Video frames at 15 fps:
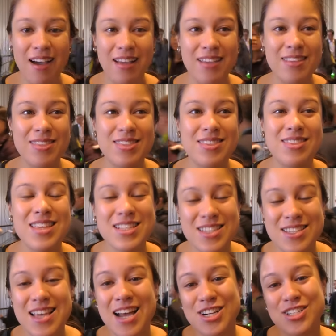Uh, this
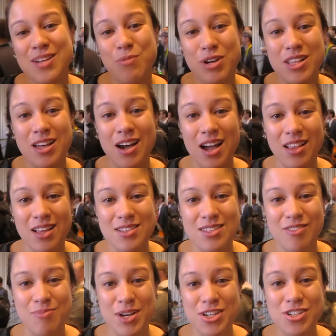is actually one of the highlights
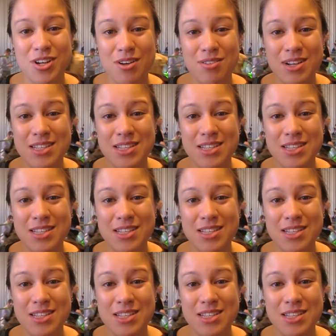of my show.